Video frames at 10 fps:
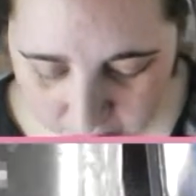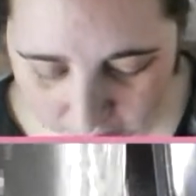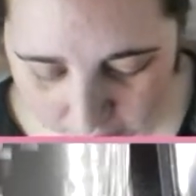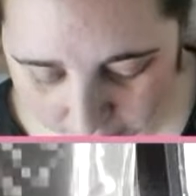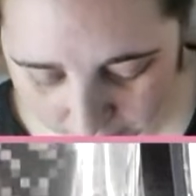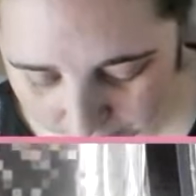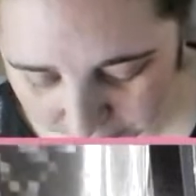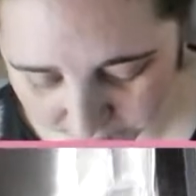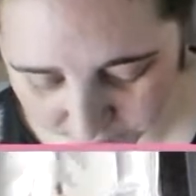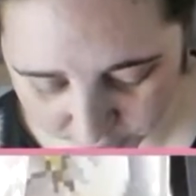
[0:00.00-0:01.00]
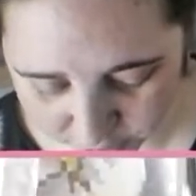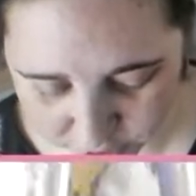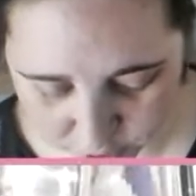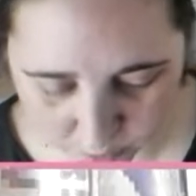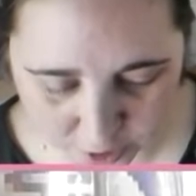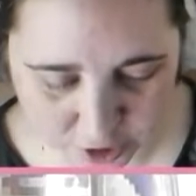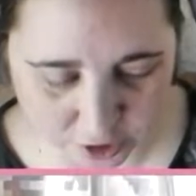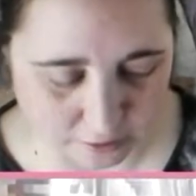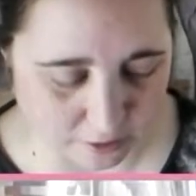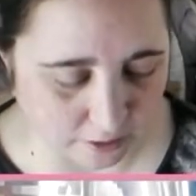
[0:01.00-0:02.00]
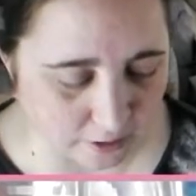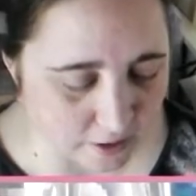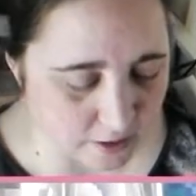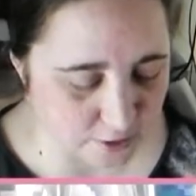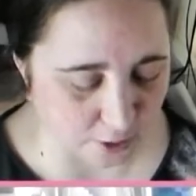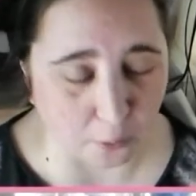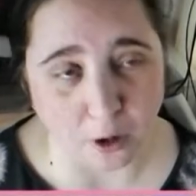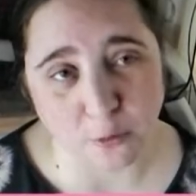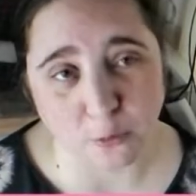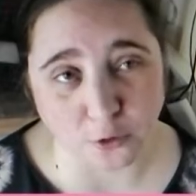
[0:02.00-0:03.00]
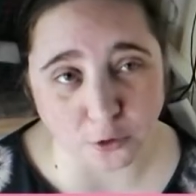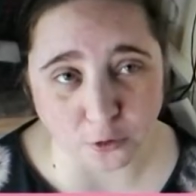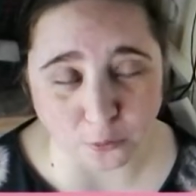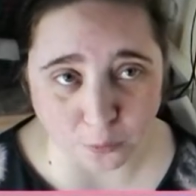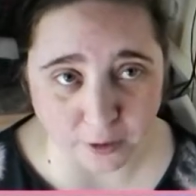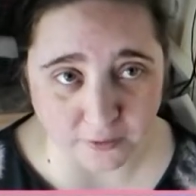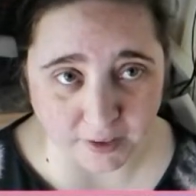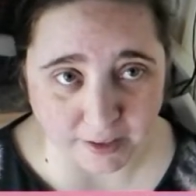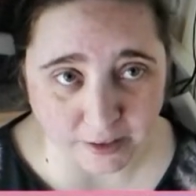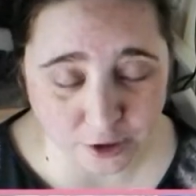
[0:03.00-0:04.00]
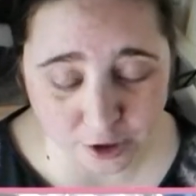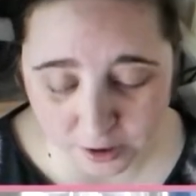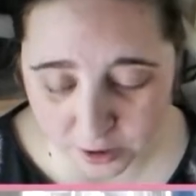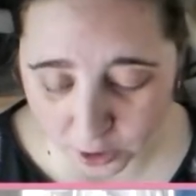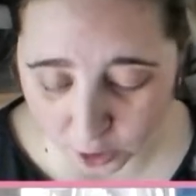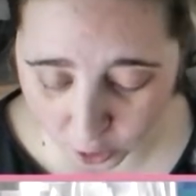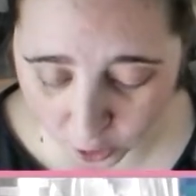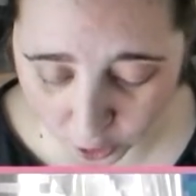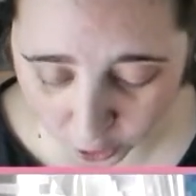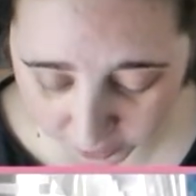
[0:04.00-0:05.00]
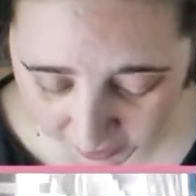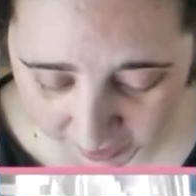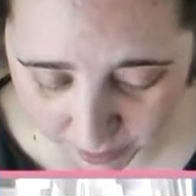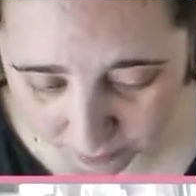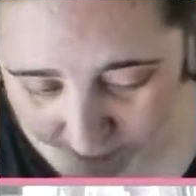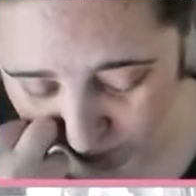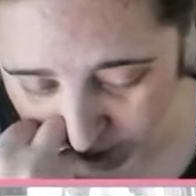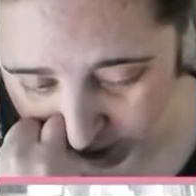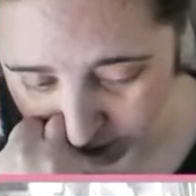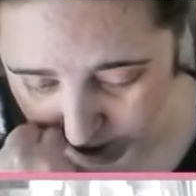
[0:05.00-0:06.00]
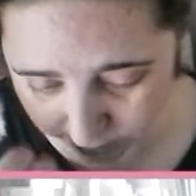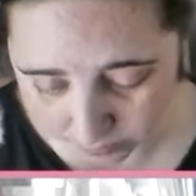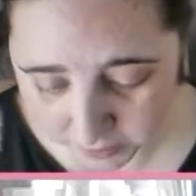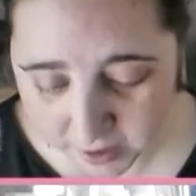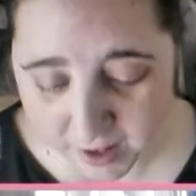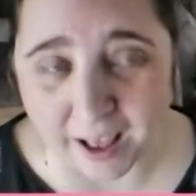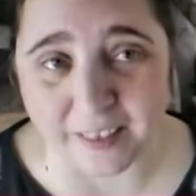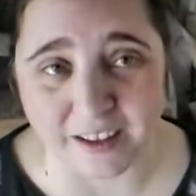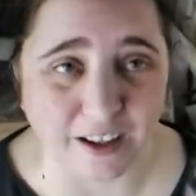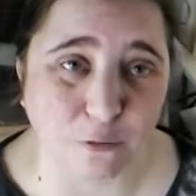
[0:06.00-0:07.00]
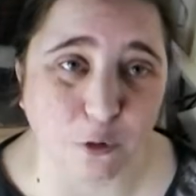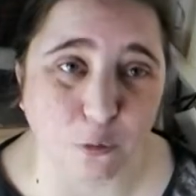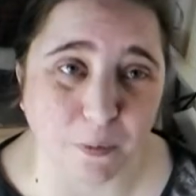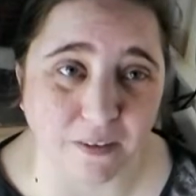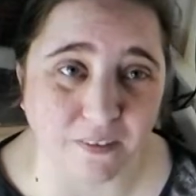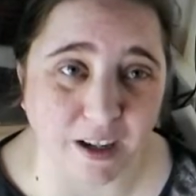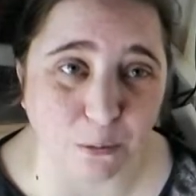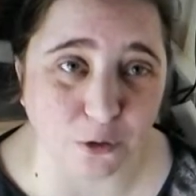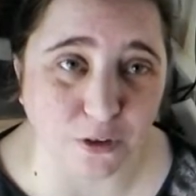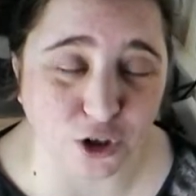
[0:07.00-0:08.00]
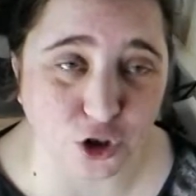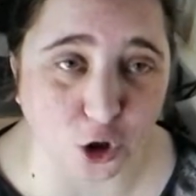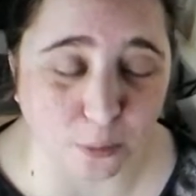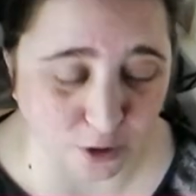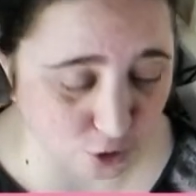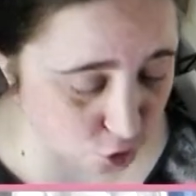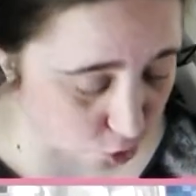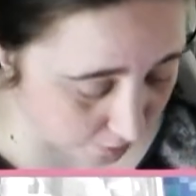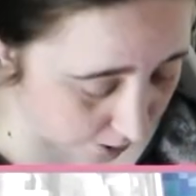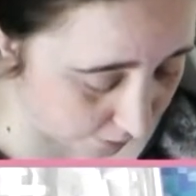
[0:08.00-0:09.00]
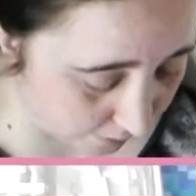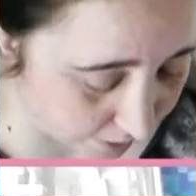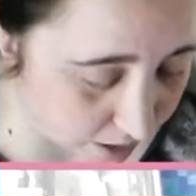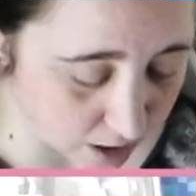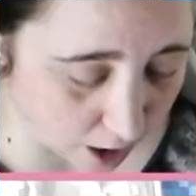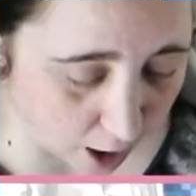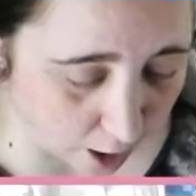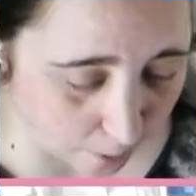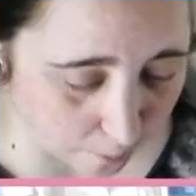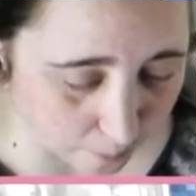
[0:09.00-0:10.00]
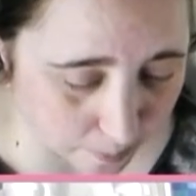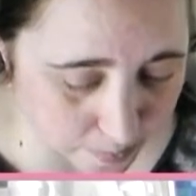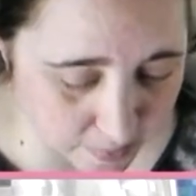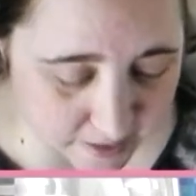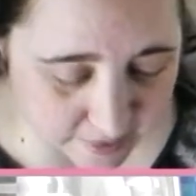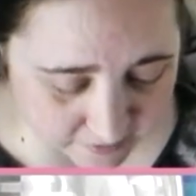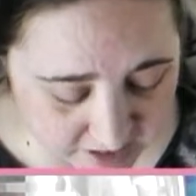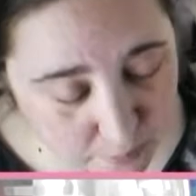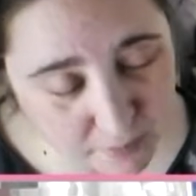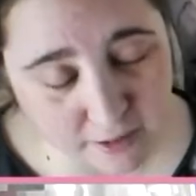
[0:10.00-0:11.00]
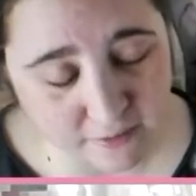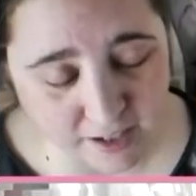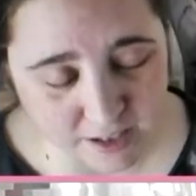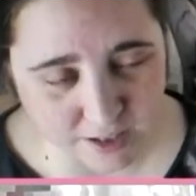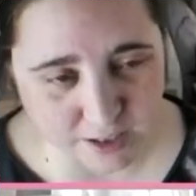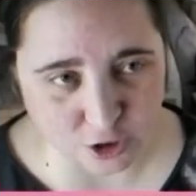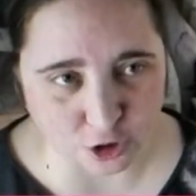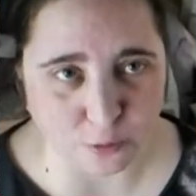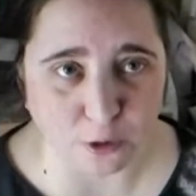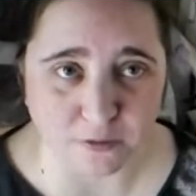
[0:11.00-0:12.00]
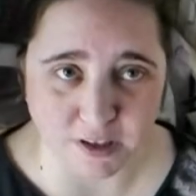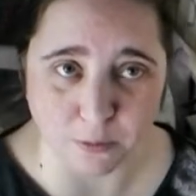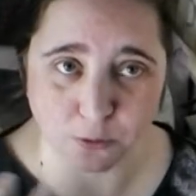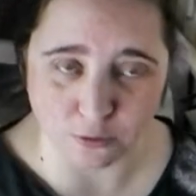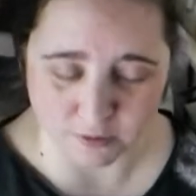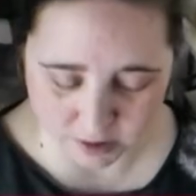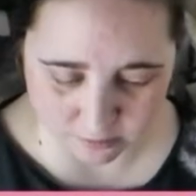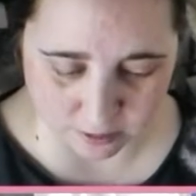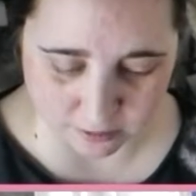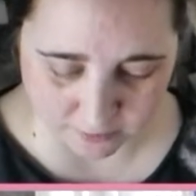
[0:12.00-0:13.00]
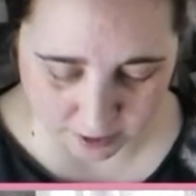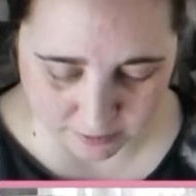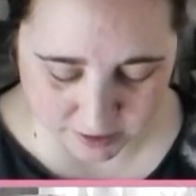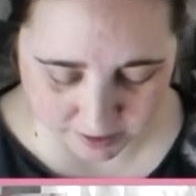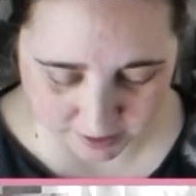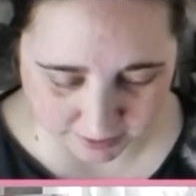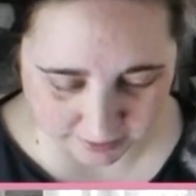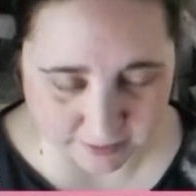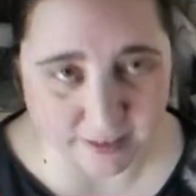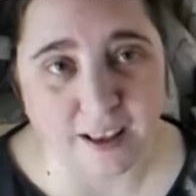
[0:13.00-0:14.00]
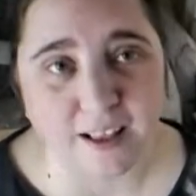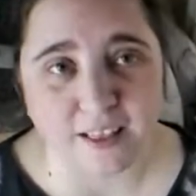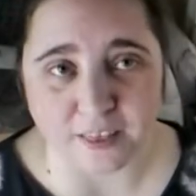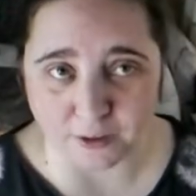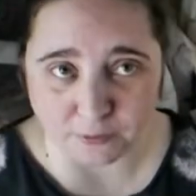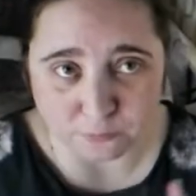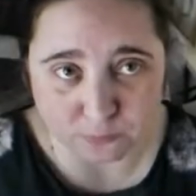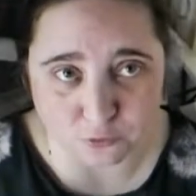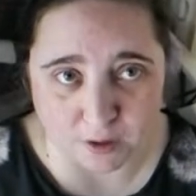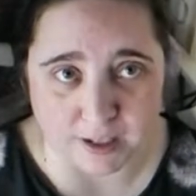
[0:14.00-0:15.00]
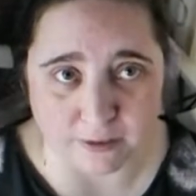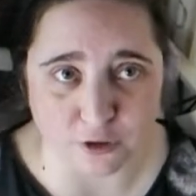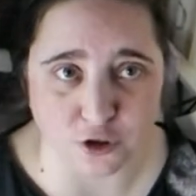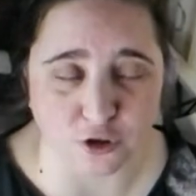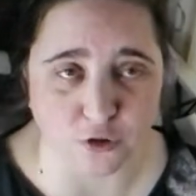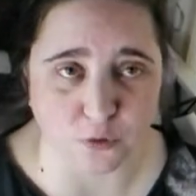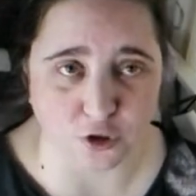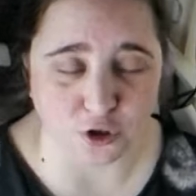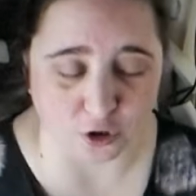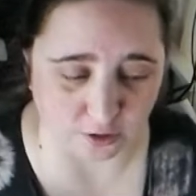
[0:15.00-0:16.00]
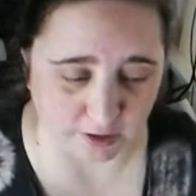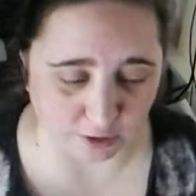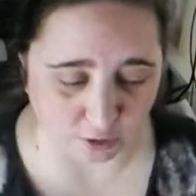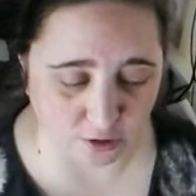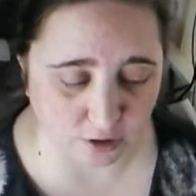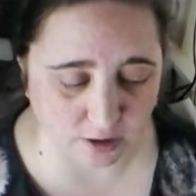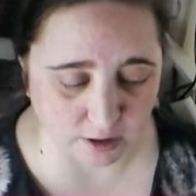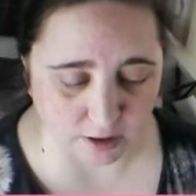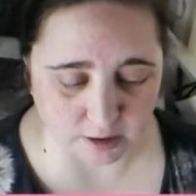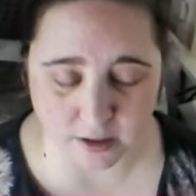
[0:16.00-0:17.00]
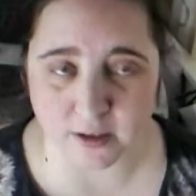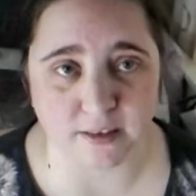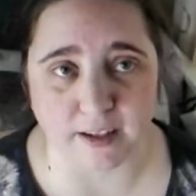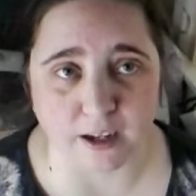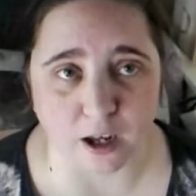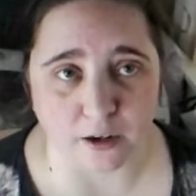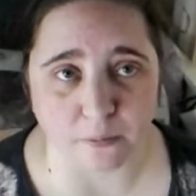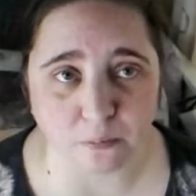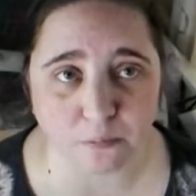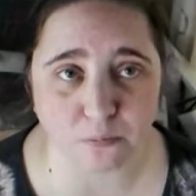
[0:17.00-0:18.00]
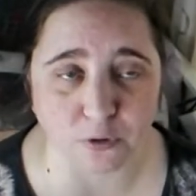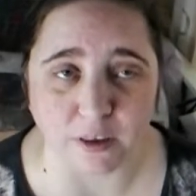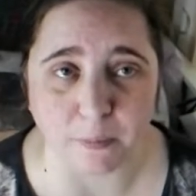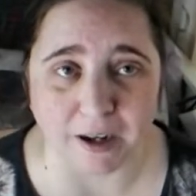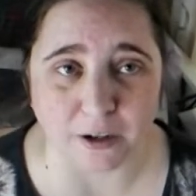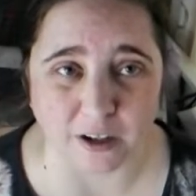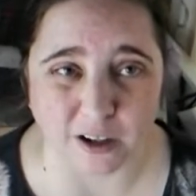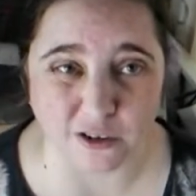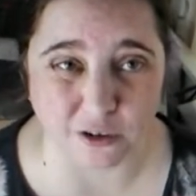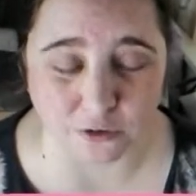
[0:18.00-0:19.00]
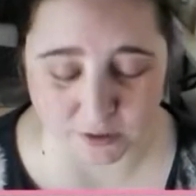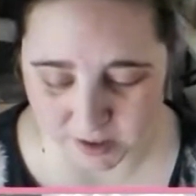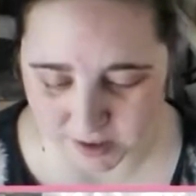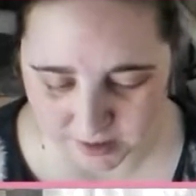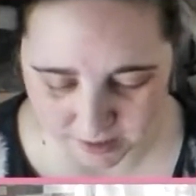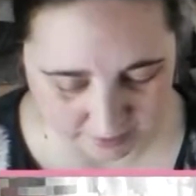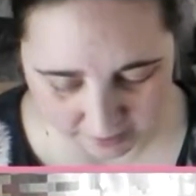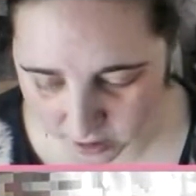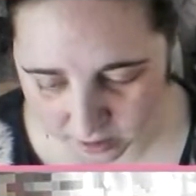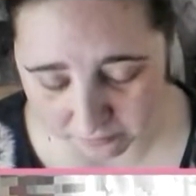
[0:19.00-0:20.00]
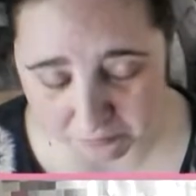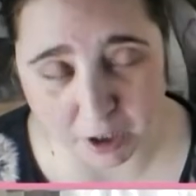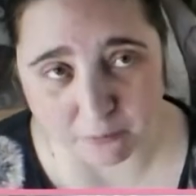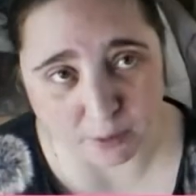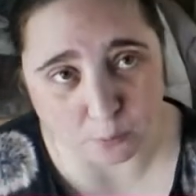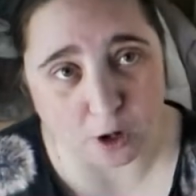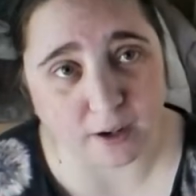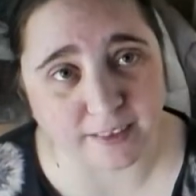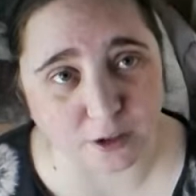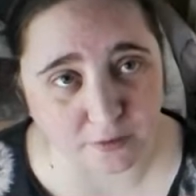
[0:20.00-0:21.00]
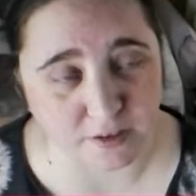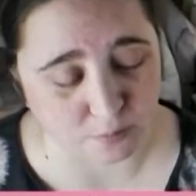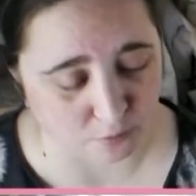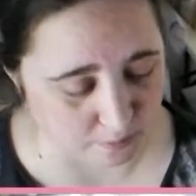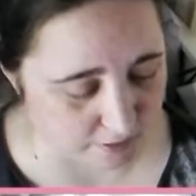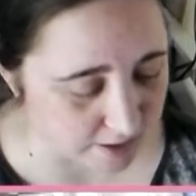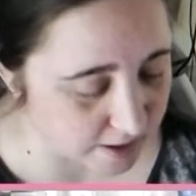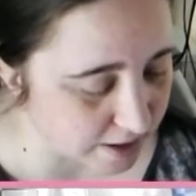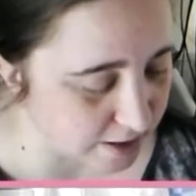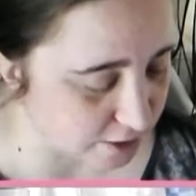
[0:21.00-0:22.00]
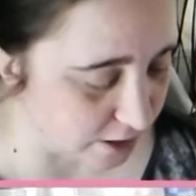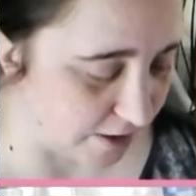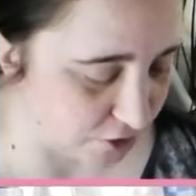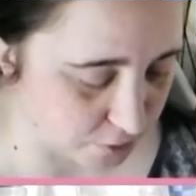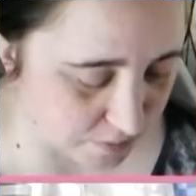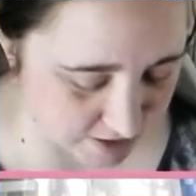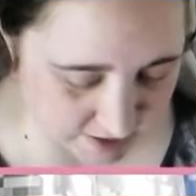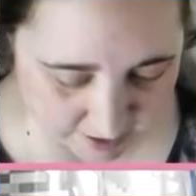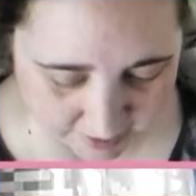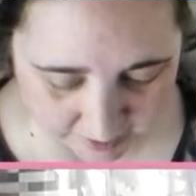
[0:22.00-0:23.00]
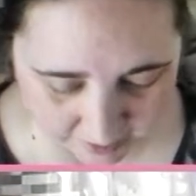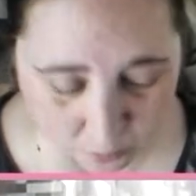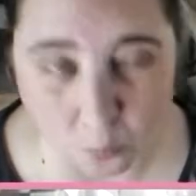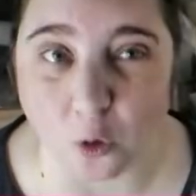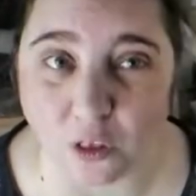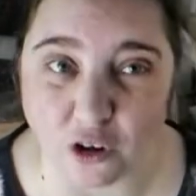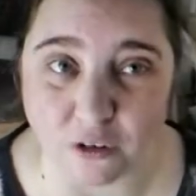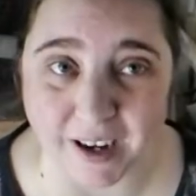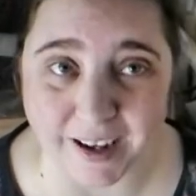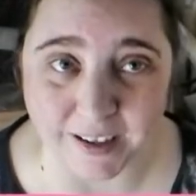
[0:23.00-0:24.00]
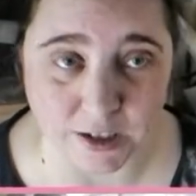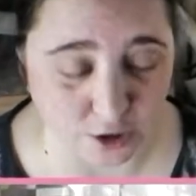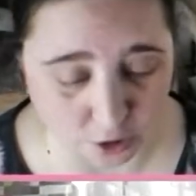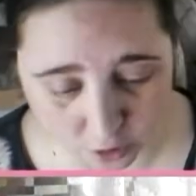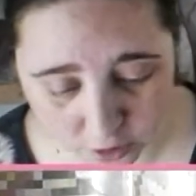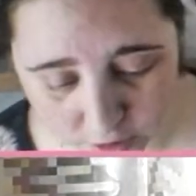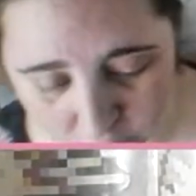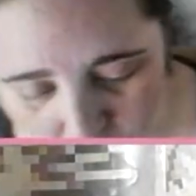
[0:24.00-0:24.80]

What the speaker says: the first two I'll show you. So I will do one of each on camera for my YouTube, and the other one will be available in the shop to buy. There is a bigger range they do, but obviously with all this coronavirus and things, they've greatly reduced what stock they do because they can't print them out, you know, social distancing, they can't currently work in the offices properly, so they've just been selling what they already had in stock,